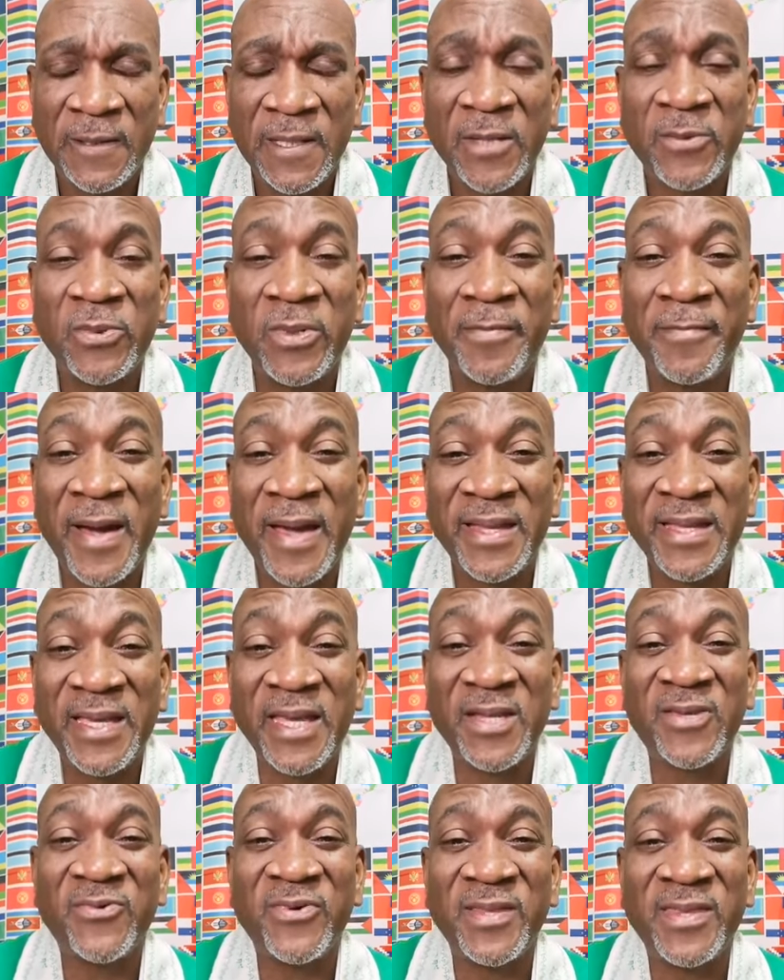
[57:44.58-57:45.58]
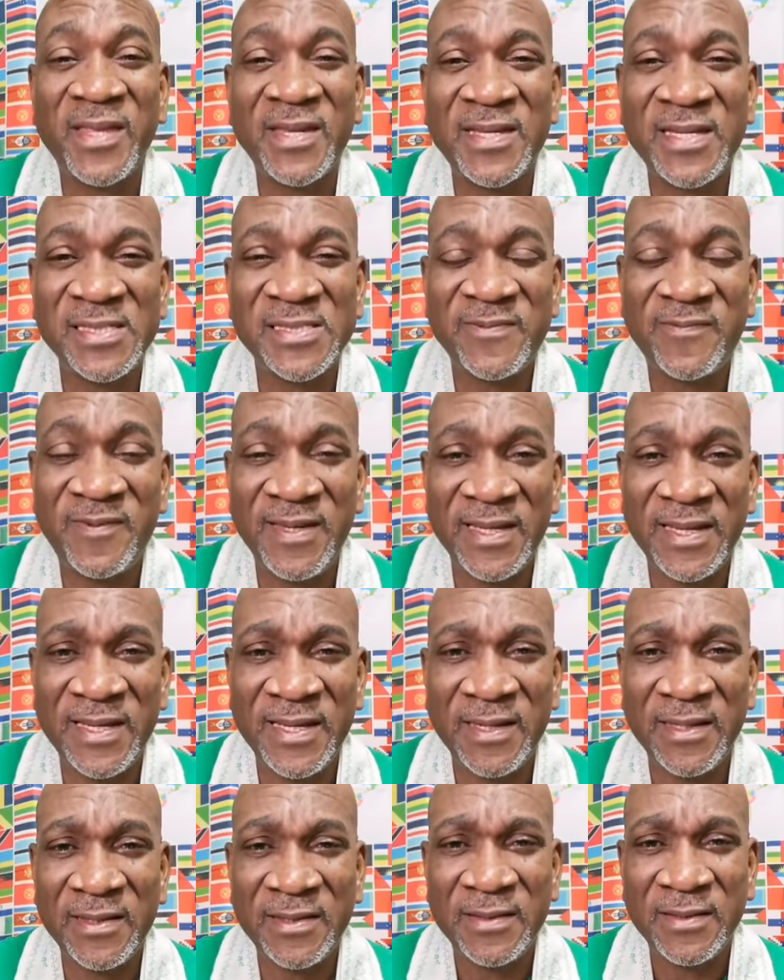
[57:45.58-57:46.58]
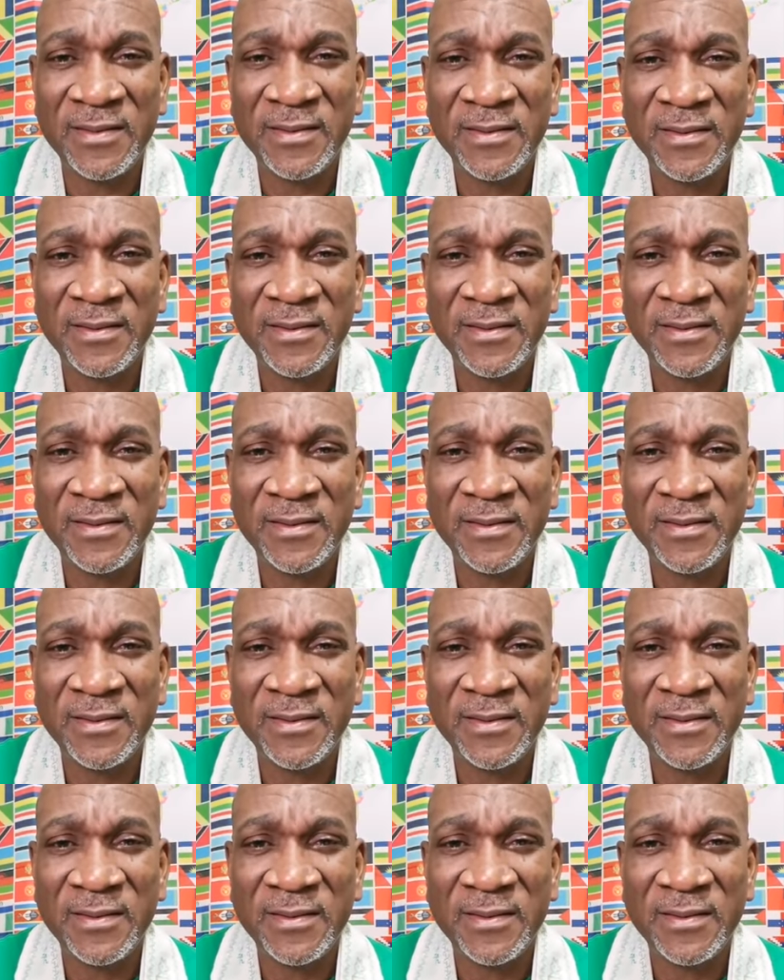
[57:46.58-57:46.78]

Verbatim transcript: that we might get rid of this feeling